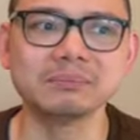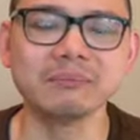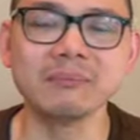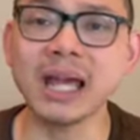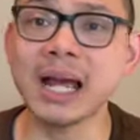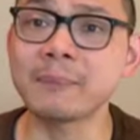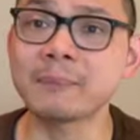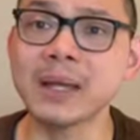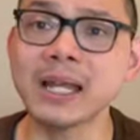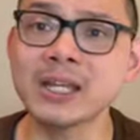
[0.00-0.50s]

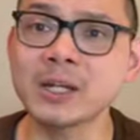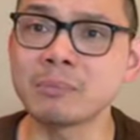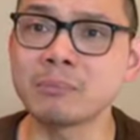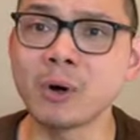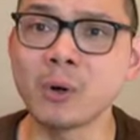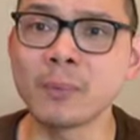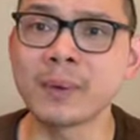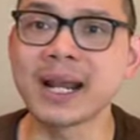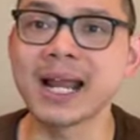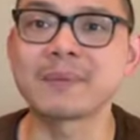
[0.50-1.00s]
At the
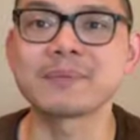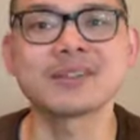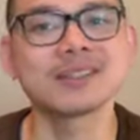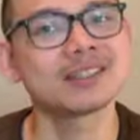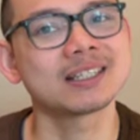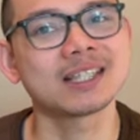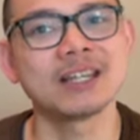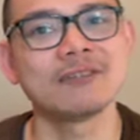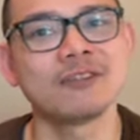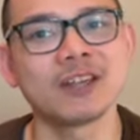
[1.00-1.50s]
moment I'm
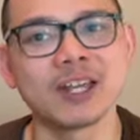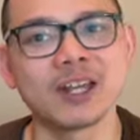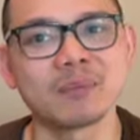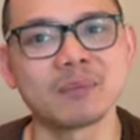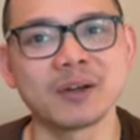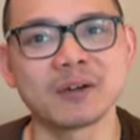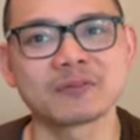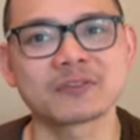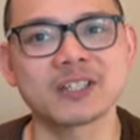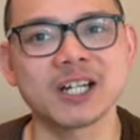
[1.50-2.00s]
just giving it a
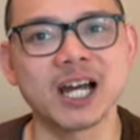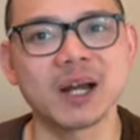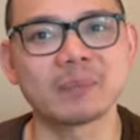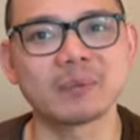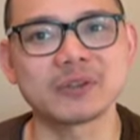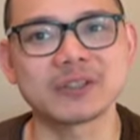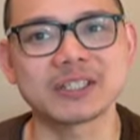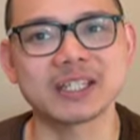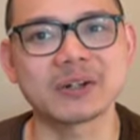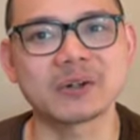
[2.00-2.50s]
bit of time
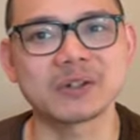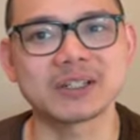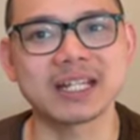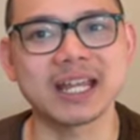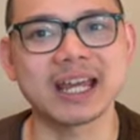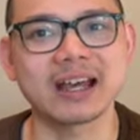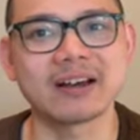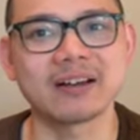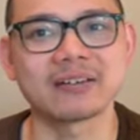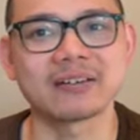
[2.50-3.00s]
to settle
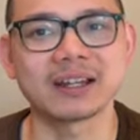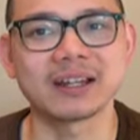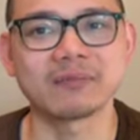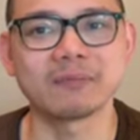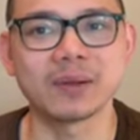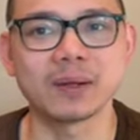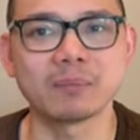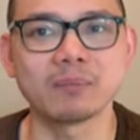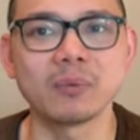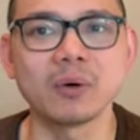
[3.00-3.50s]
down a
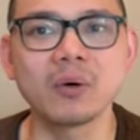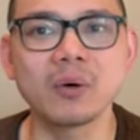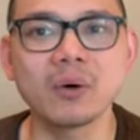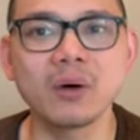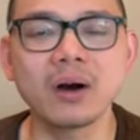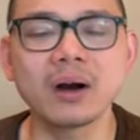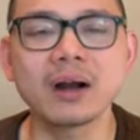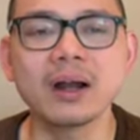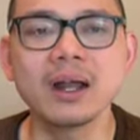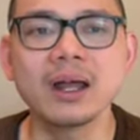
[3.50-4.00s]
bit
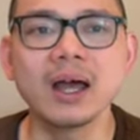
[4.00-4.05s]
more,